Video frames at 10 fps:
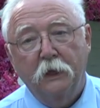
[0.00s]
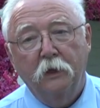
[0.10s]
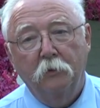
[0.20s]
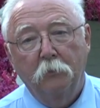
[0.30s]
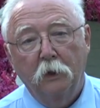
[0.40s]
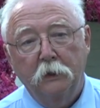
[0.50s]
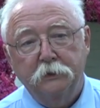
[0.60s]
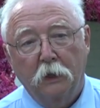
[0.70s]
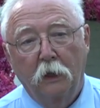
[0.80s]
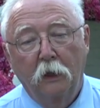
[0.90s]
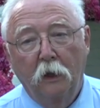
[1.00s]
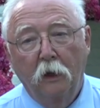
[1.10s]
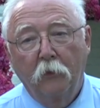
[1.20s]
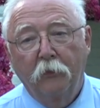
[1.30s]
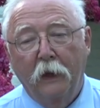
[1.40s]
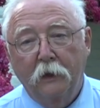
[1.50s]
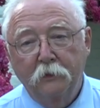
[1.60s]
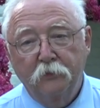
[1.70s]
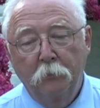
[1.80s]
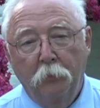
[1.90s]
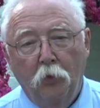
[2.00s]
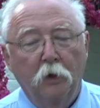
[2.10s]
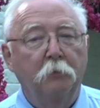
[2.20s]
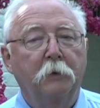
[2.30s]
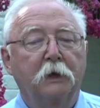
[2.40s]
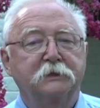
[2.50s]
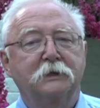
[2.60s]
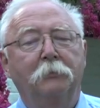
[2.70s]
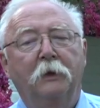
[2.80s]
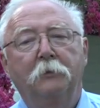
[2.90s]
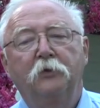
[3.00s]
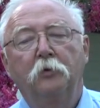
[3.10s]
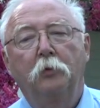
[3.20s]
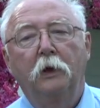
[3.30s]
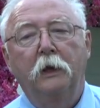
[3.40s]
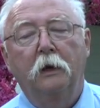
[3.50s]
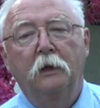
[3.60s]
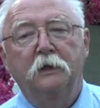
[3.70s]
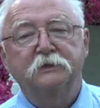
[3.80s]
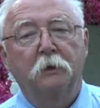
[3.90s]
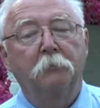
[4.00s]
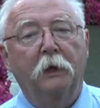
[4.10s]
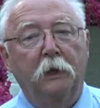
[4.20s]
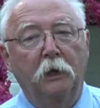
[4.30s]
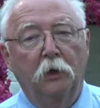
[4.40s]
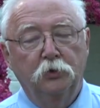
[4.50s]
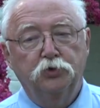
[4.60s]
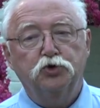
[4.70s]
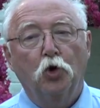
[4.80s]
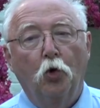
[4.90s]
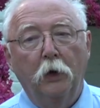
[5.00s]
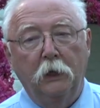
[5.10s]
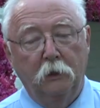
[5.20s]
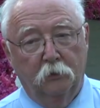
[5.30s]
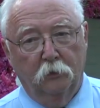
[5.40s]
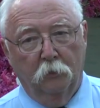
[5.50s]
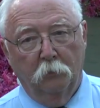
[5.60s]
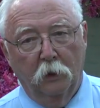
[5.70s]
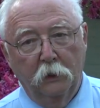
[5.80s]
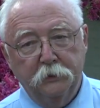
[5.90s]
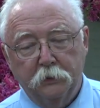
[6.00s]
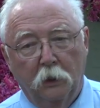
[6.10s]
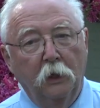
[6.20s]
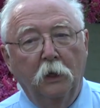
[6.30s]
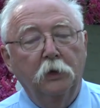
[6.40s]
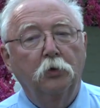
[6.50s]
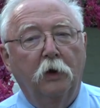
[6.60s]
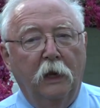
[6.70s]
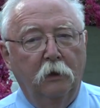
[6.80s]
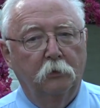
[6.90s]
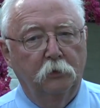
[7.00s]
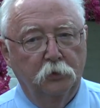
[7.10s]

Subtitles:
in the militia. That is important because sometimes you will hear somebody joined the militia. You cannot